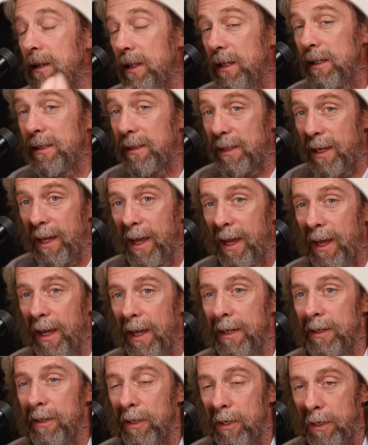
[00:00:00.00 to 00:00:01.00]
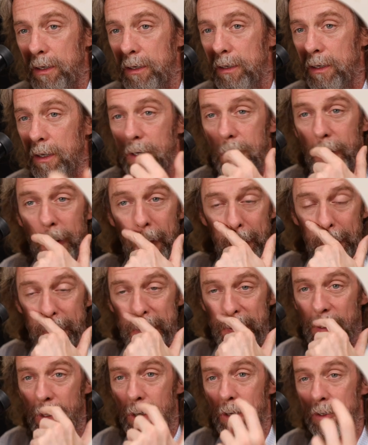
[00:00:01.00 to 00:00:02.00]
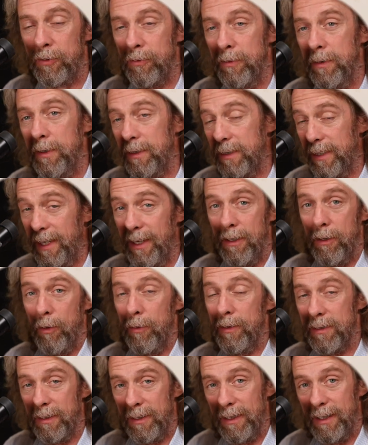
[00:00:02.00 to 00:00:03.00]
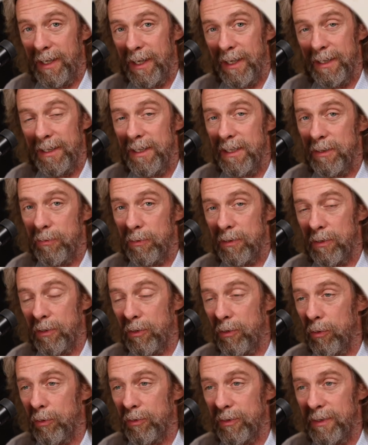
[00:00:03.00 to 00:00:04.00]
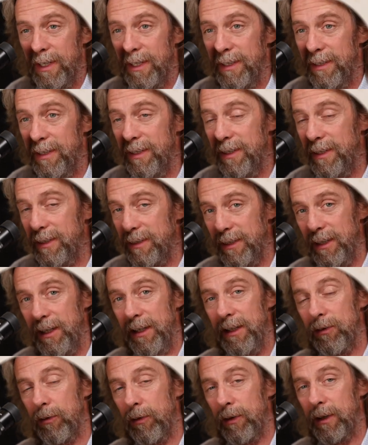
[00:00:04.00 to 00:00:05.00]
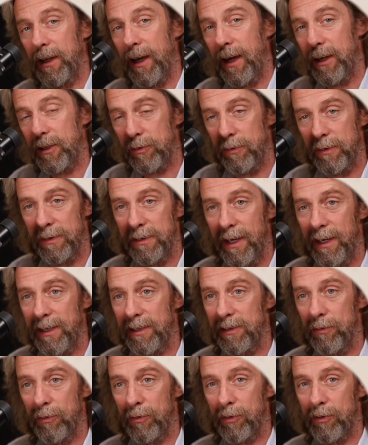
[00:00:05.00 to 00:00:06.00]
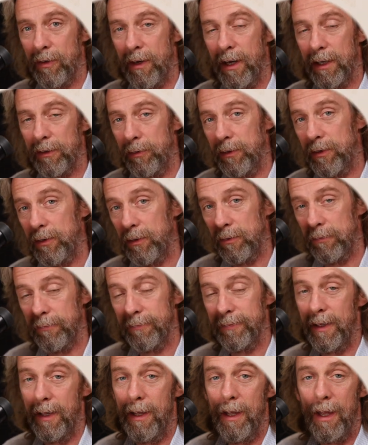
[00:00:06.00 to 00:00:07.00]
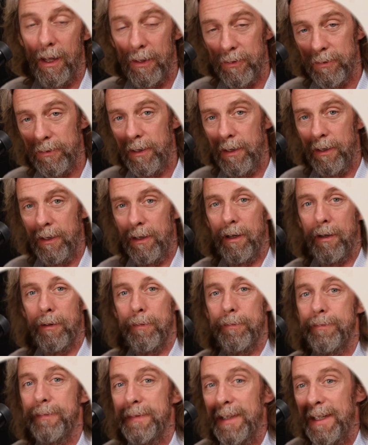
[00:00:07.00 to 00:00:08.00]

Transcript: This can occlude an artery, say go into the kidneys, which can cause kidney disease, or the gastrointestinal tract, which would, and you know.